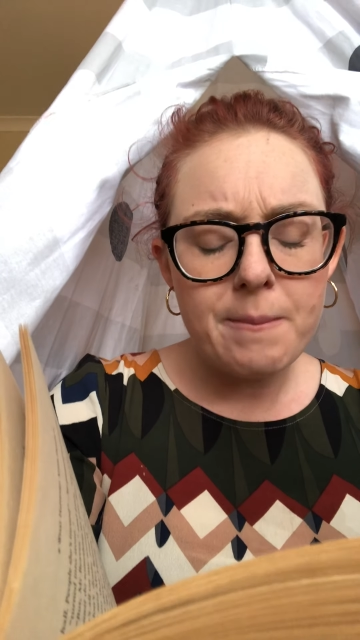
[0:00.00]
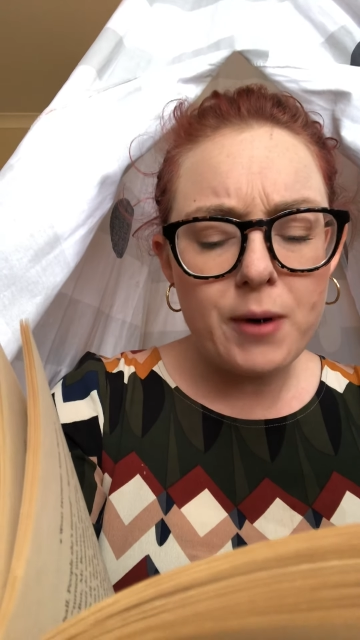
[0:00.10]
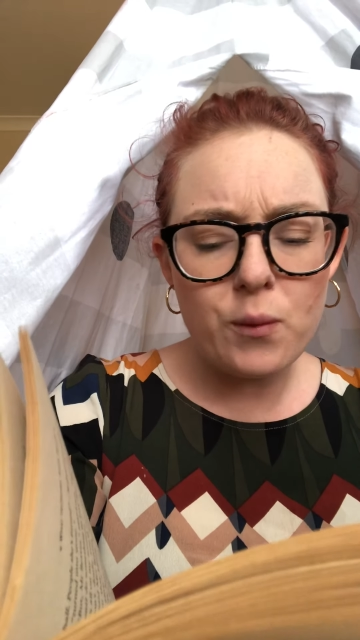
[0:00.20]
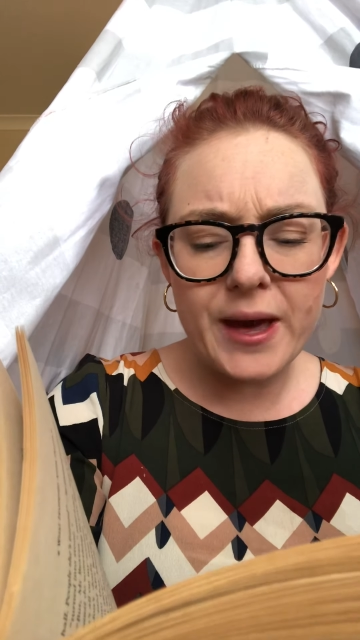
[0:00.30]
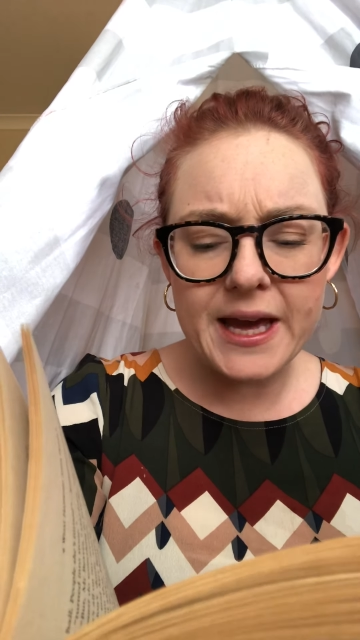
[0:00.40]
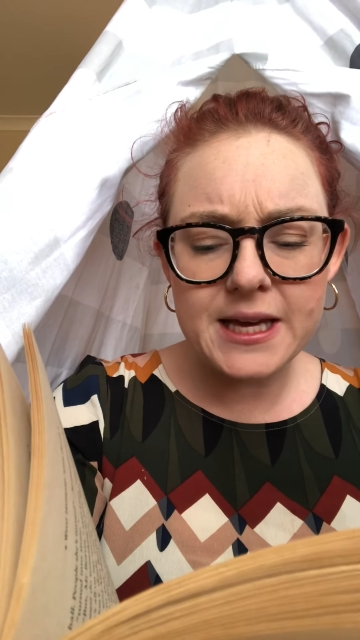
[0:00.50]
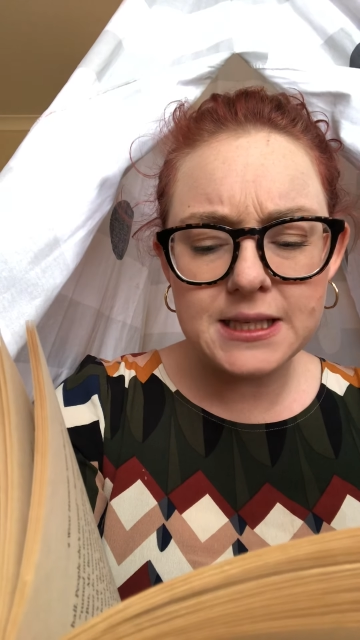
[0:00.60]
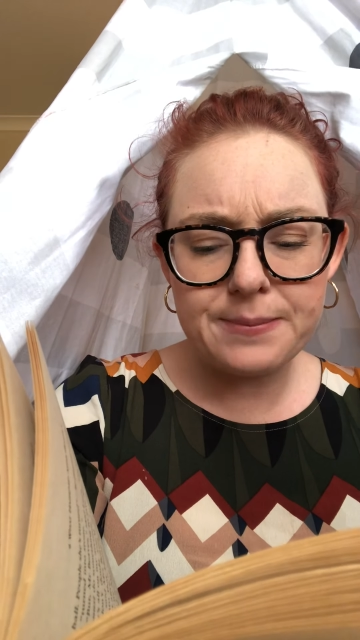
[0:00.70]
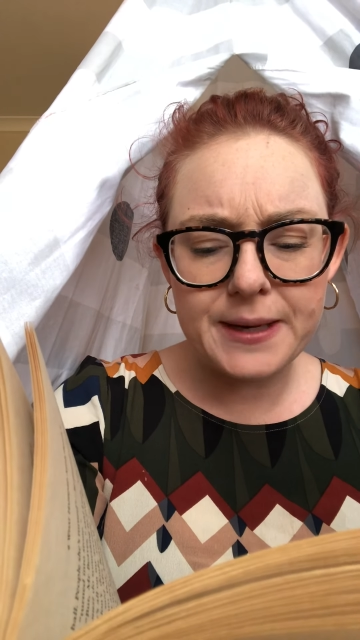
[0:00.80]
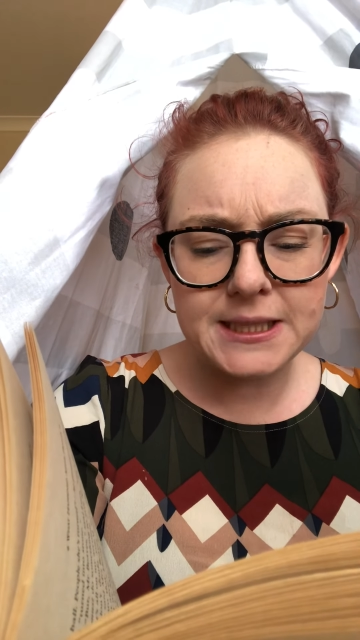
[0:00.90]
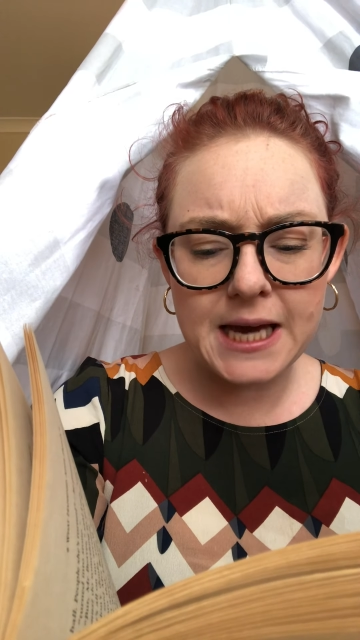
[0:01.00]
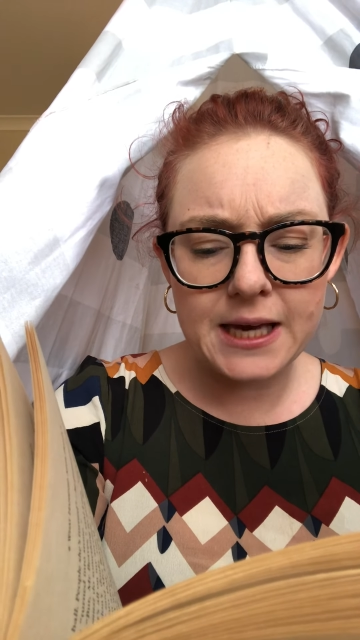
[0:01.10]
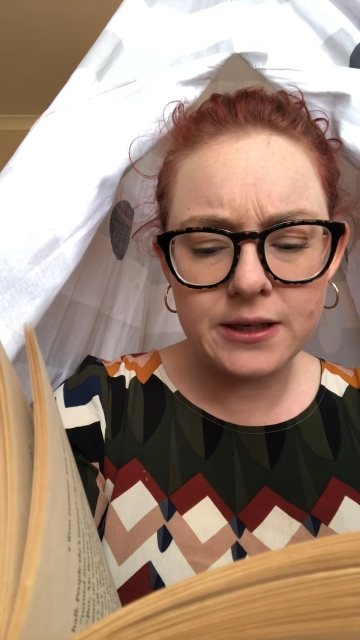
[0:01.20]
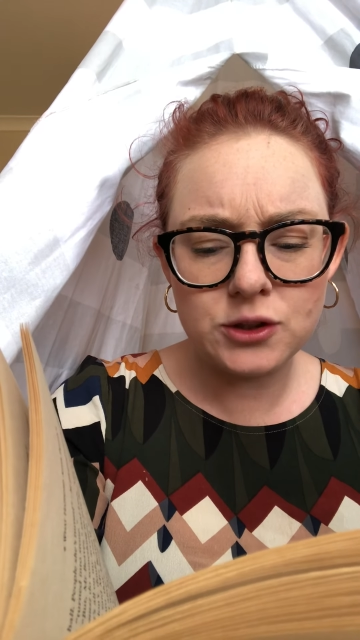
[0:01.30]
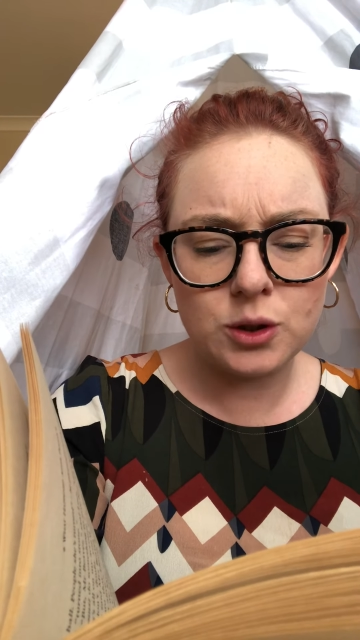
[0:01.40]
But where has he been
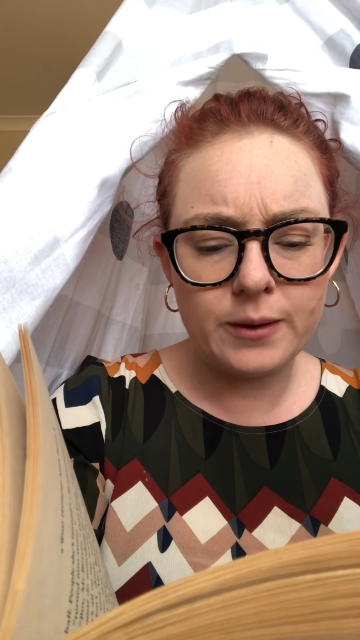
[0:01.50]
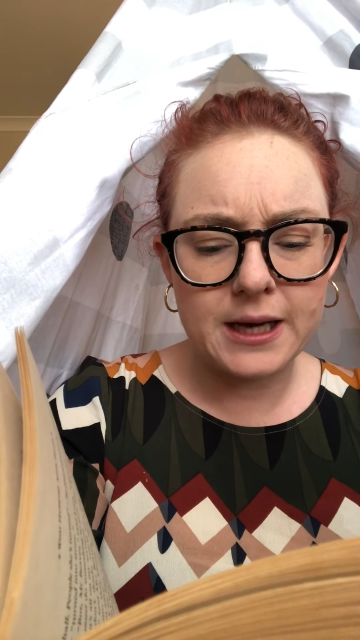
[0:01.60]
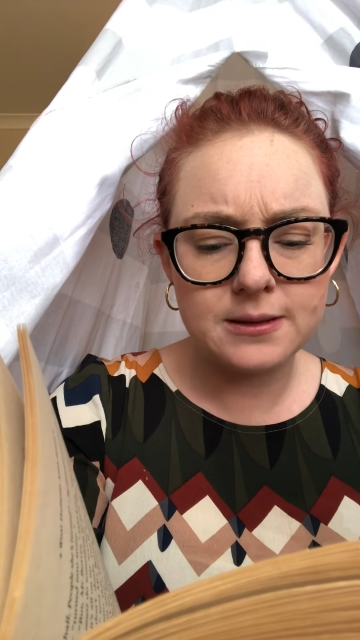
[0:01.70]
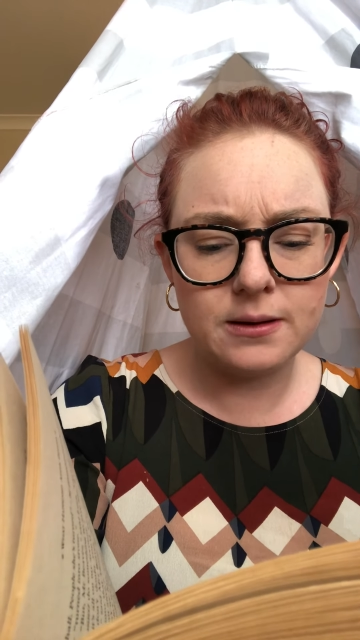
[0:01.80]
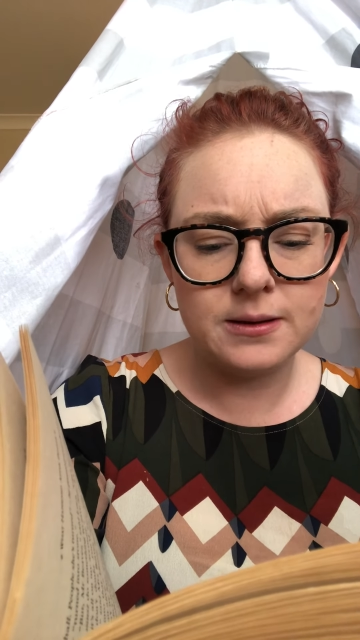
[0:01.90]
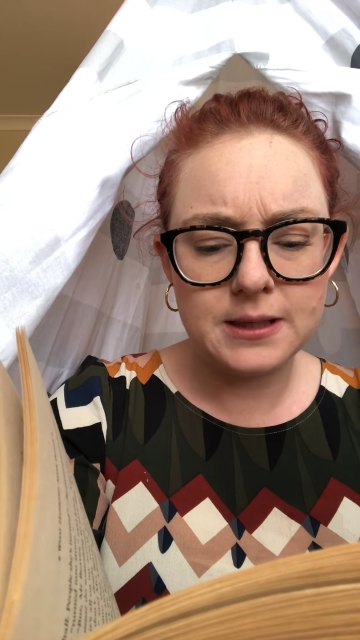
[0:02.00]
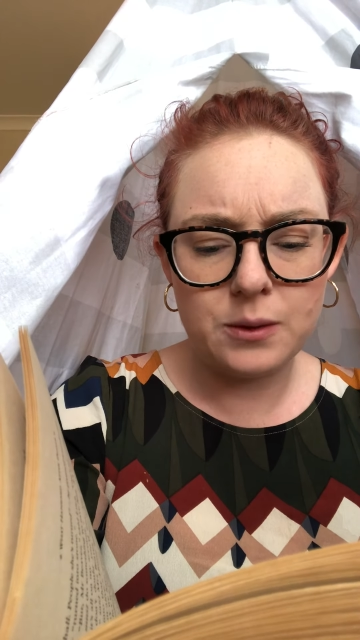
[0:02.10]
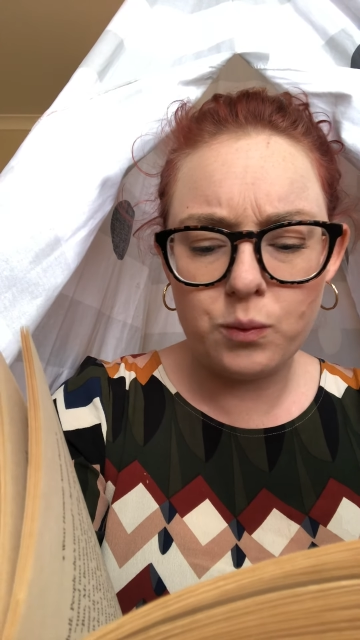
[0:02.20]
taken to? asked Lucy.